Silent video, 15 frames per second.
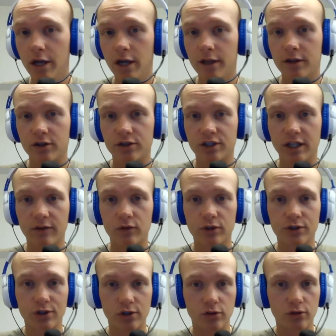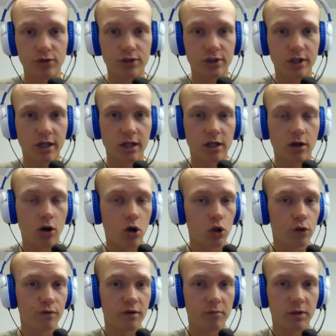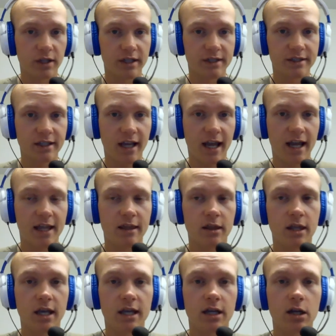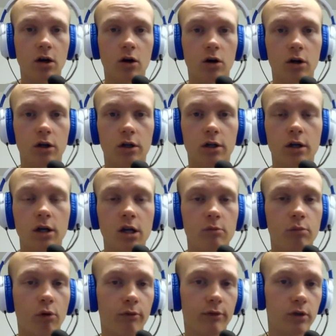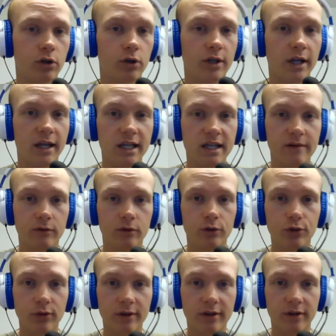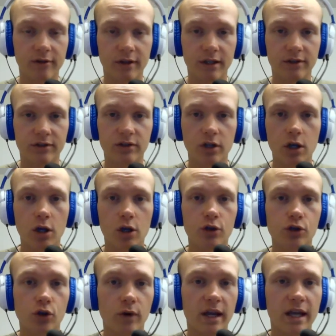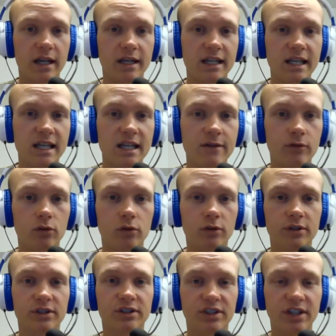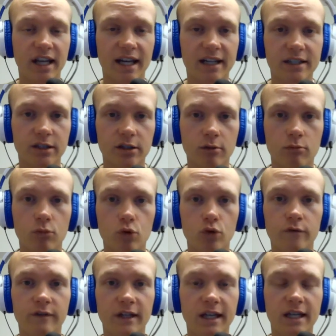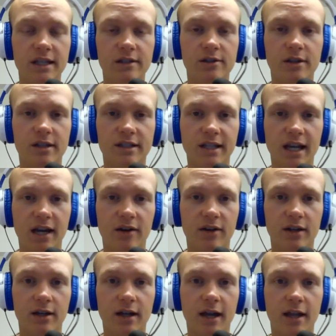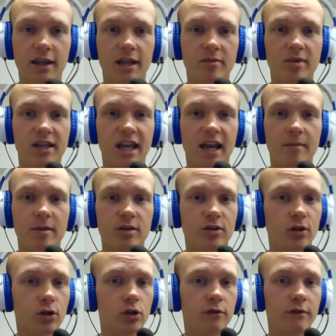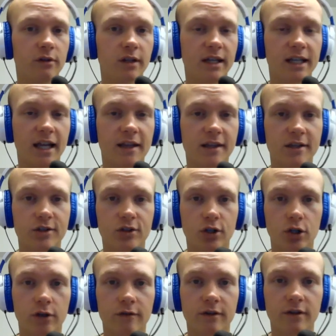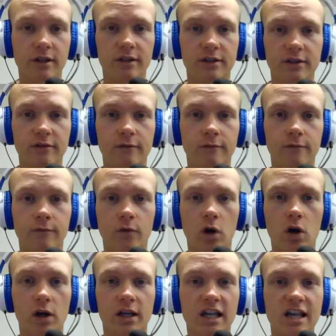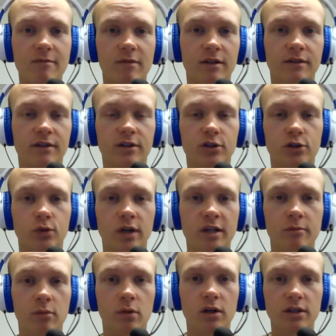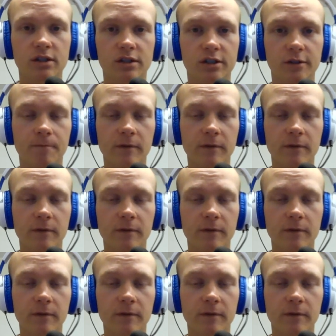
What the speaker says: There's several circles all over the place, and they are both good and evil doing their things. So an evil sect moved into this area, and they became the Circle of the Lake, and they served this Froghemoth, this great monster.